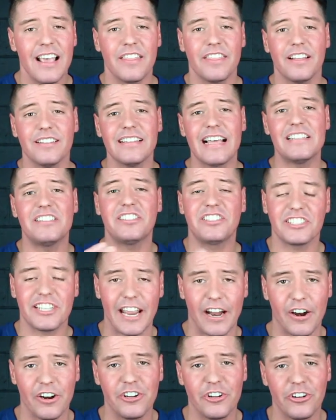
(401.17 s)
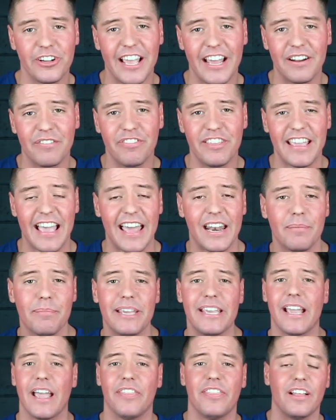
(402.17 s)
the less scared you'll get of the
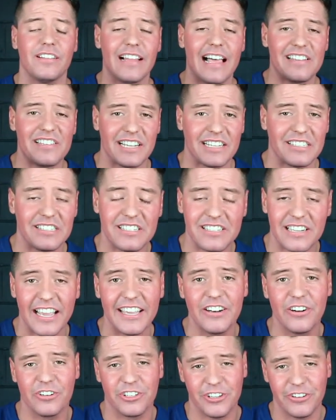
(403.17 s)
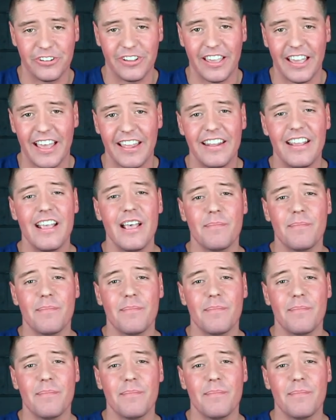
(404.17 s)
enemy and the less excited you'll get